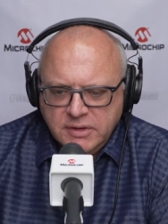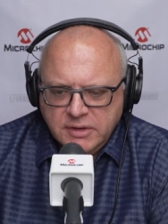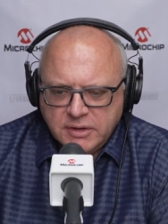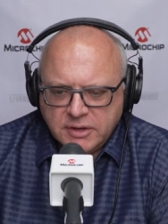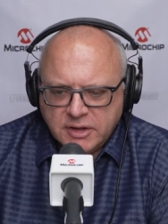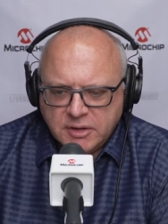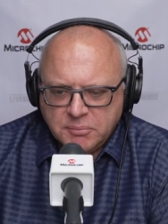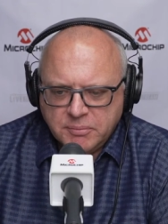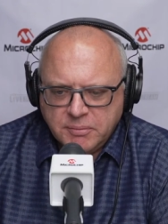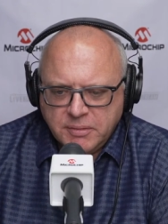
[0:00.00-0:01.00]

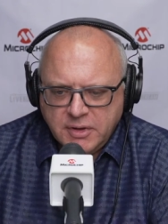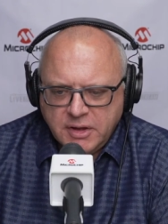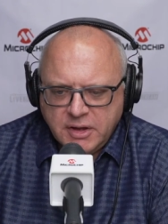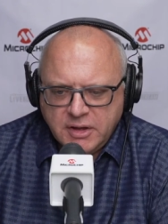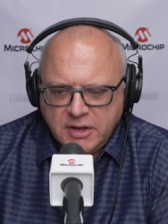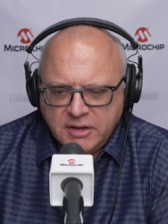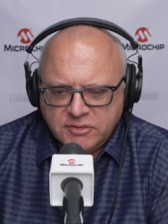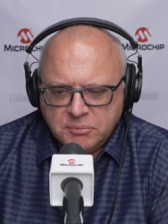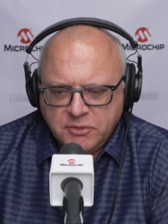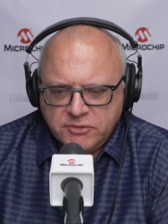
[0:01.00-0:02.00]
Um, are
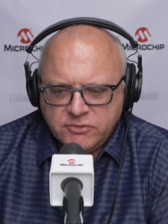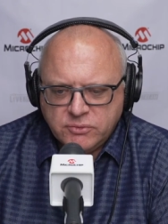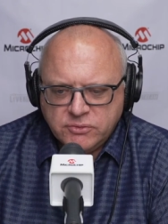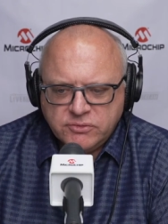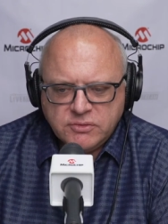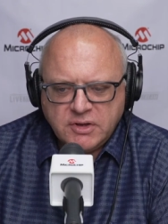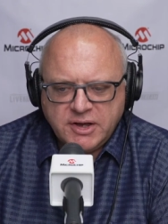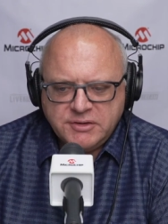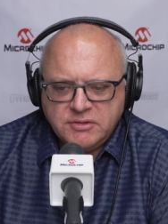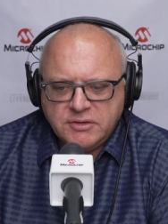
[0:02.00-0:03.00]
the modules
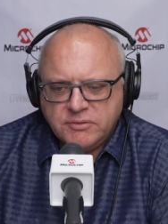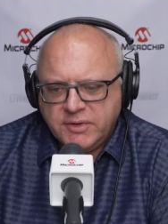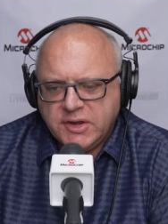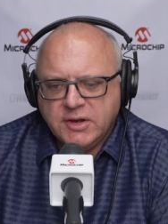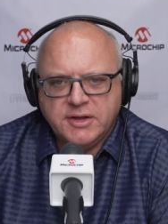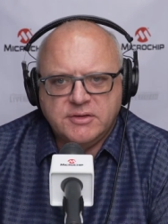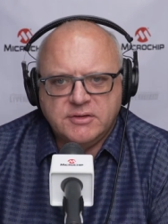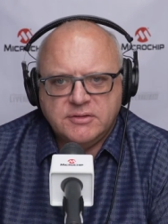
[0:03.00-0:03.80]
ITAR regulated?